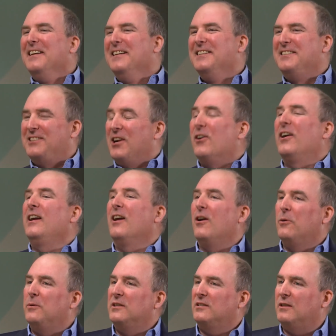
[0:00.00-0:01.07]
Sharing
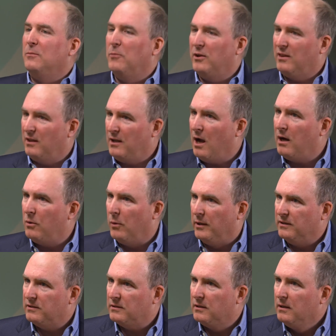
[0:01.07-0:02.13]
our wisdom with the young
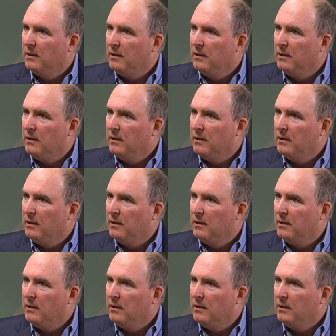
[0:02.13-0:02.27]
ones.